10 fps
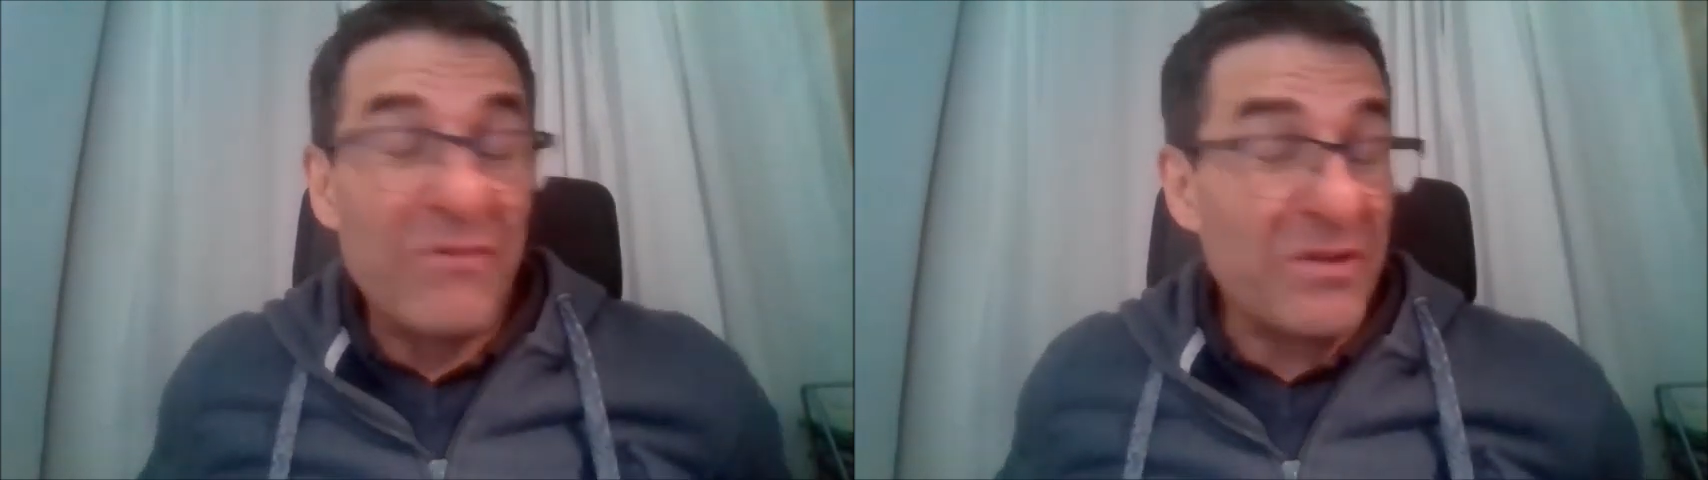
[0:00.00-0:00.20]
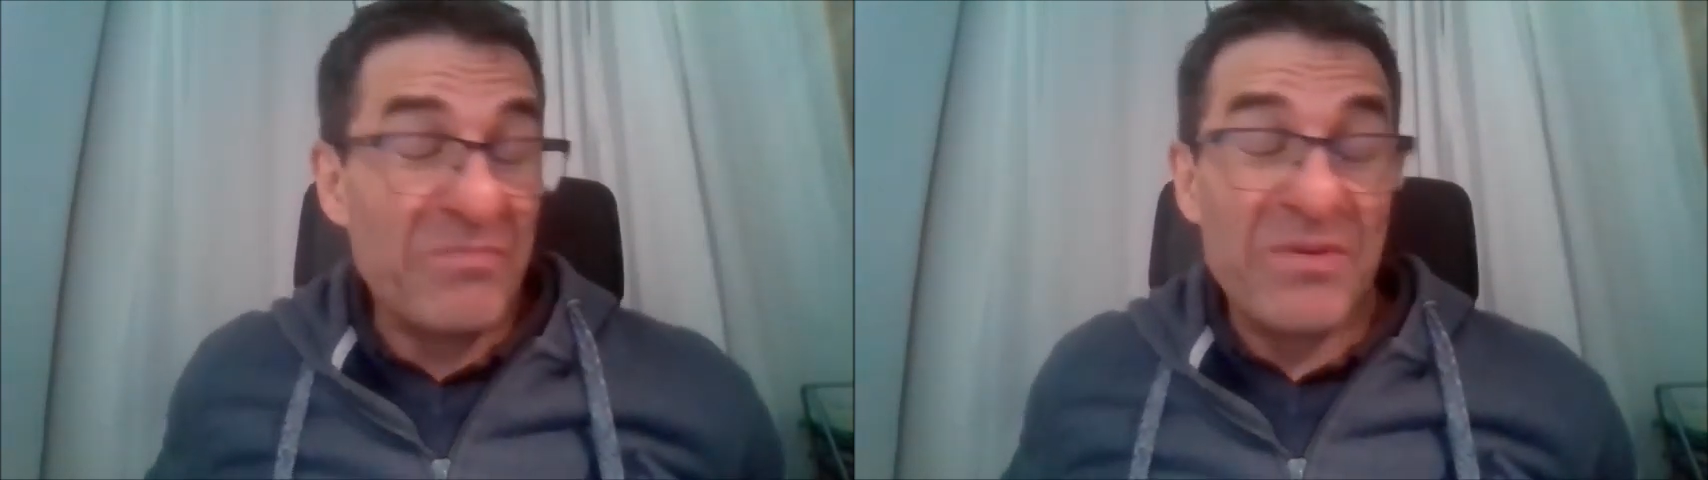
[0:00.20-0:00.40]

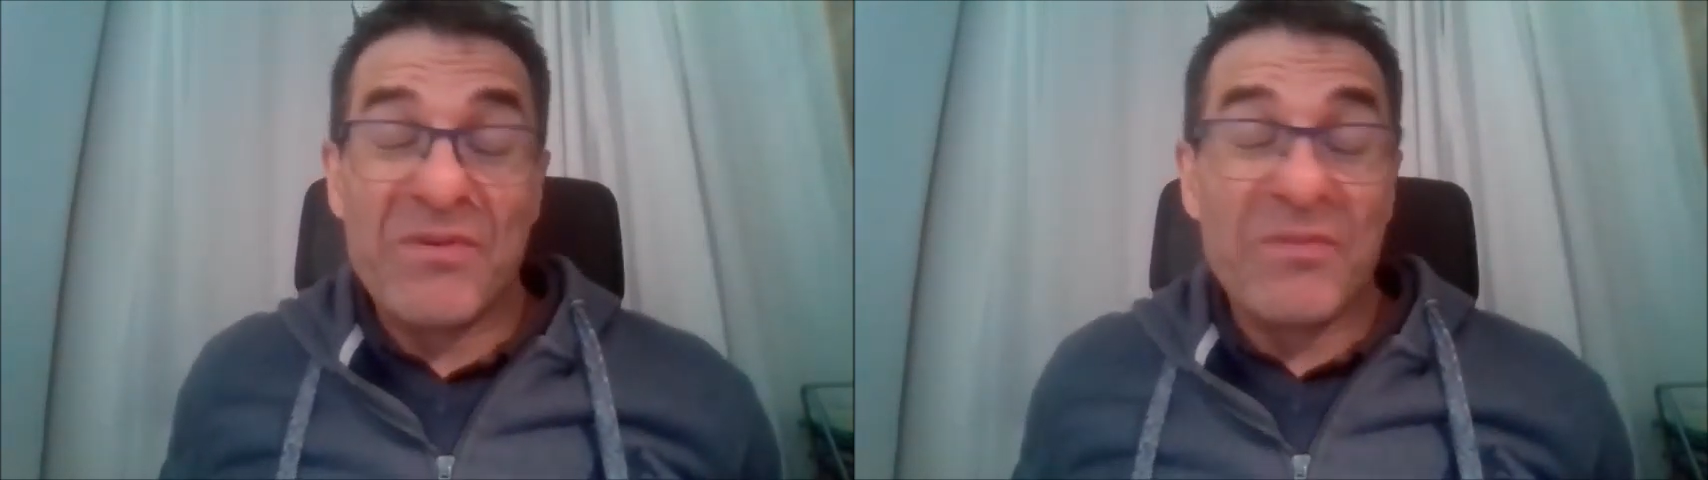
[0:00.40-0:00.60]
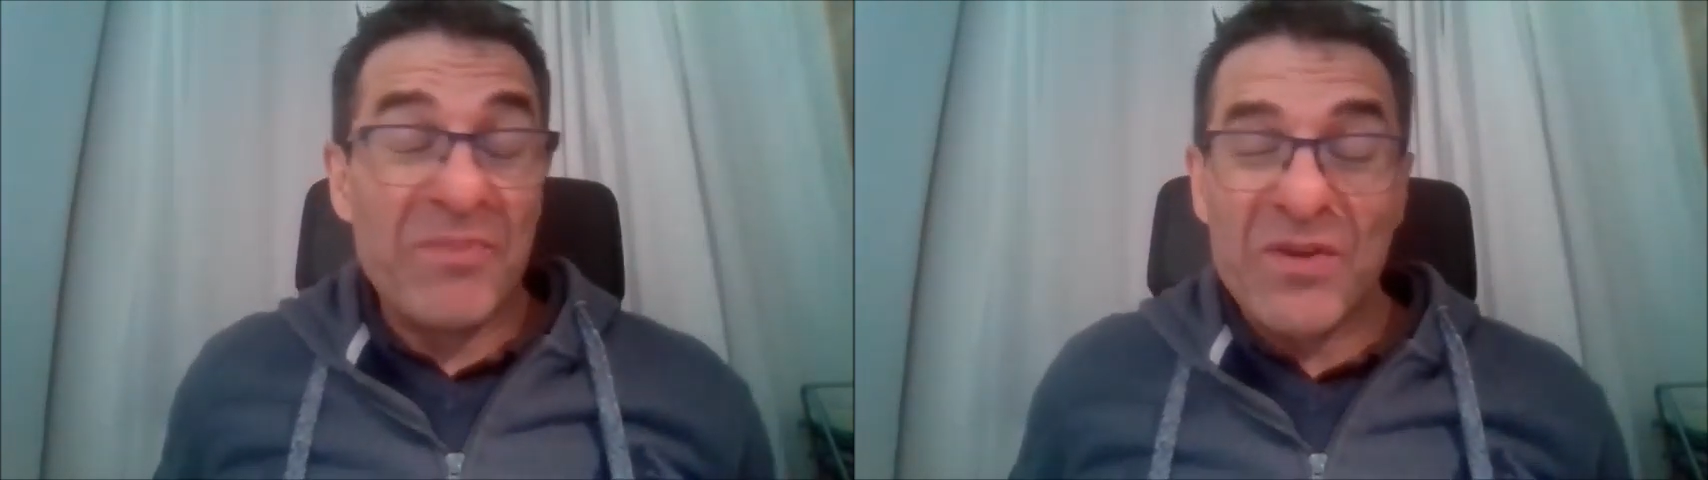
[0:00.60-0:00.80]
was
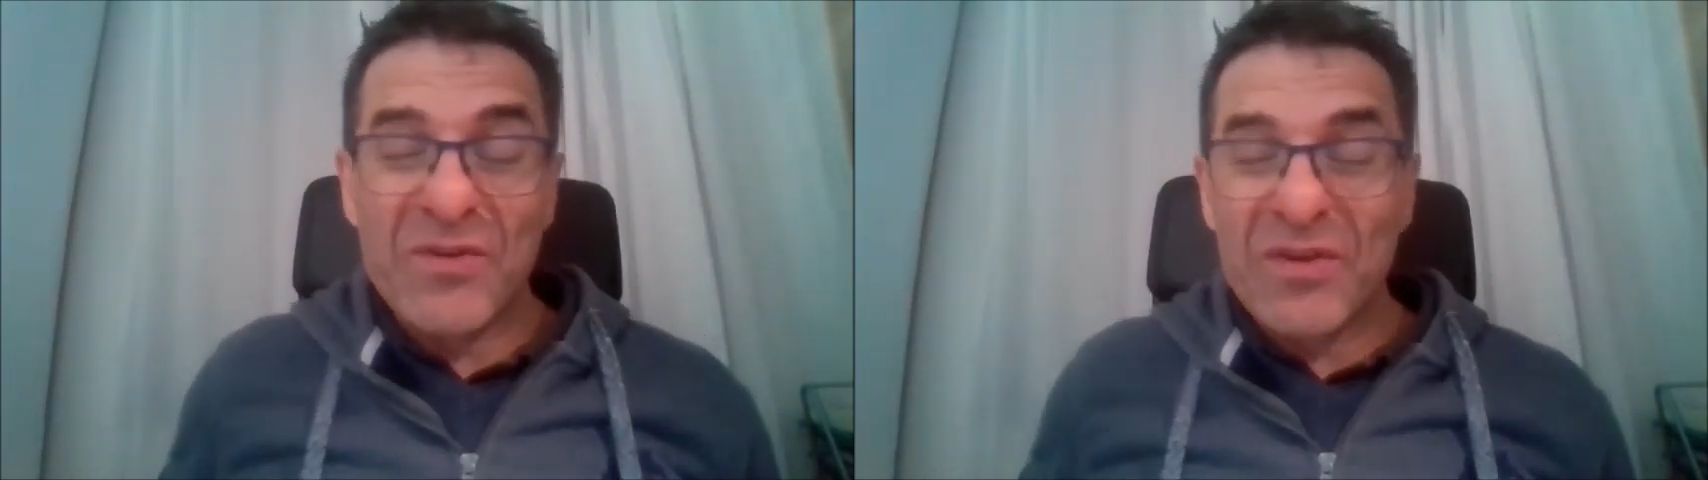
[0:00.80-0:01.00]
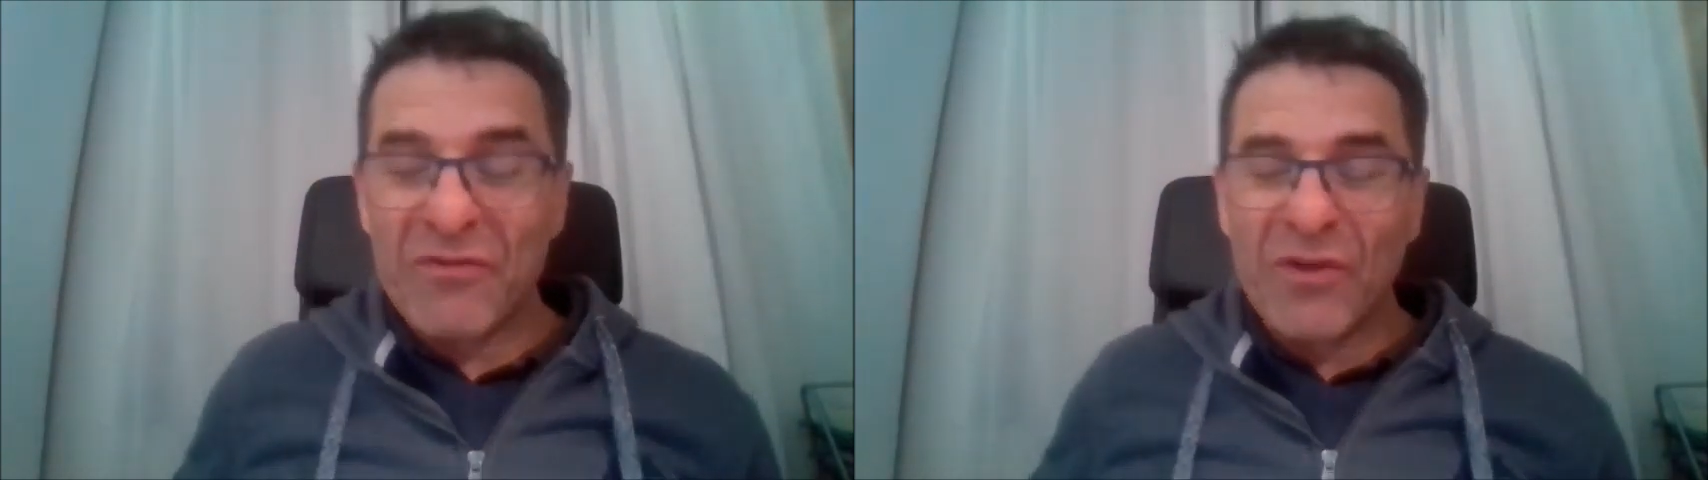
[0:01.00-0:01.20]
were
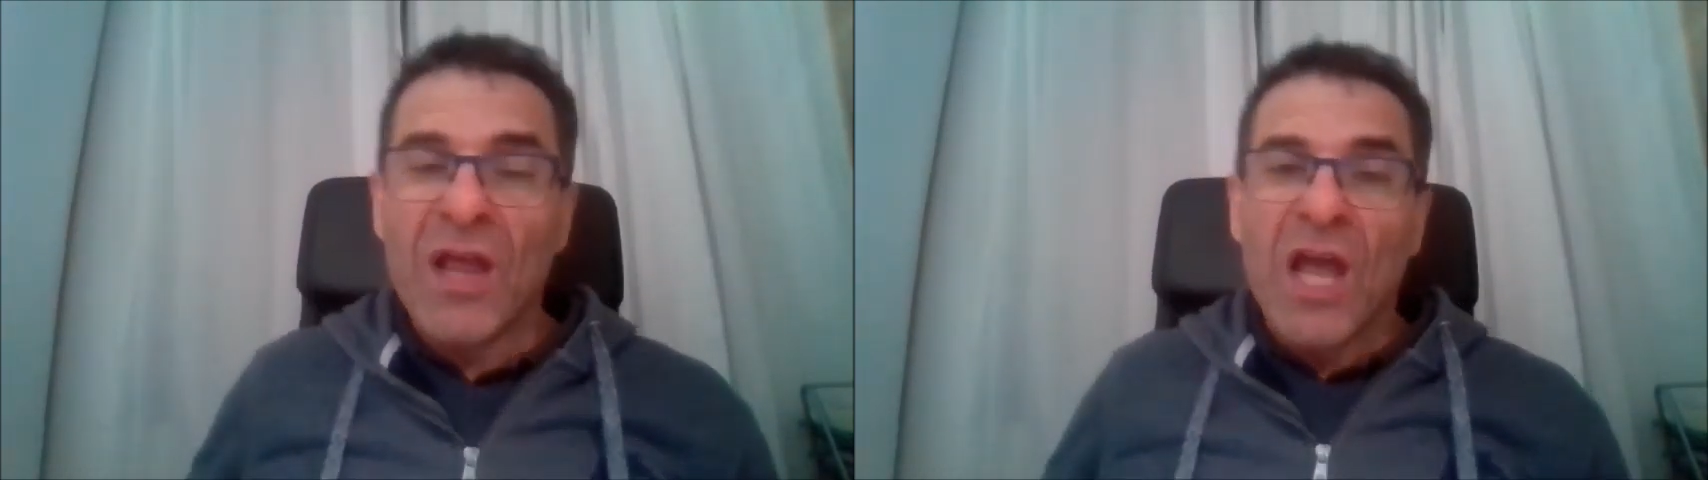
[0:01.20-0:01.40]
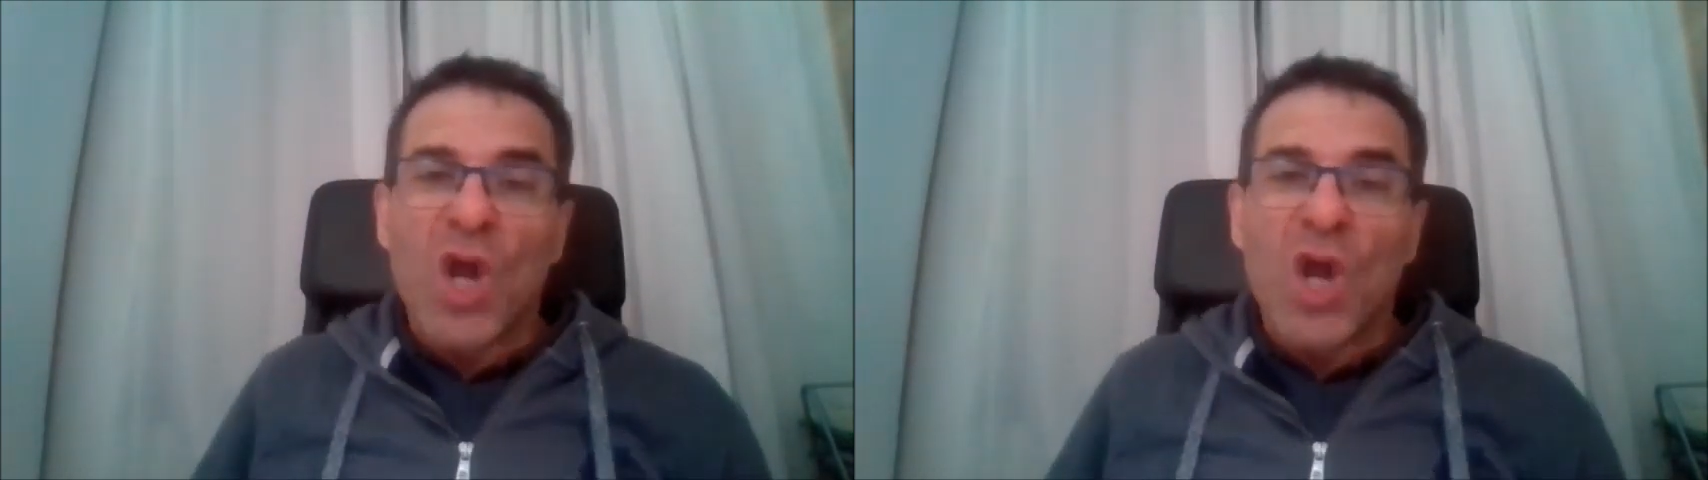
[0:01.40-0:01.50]
beautiful.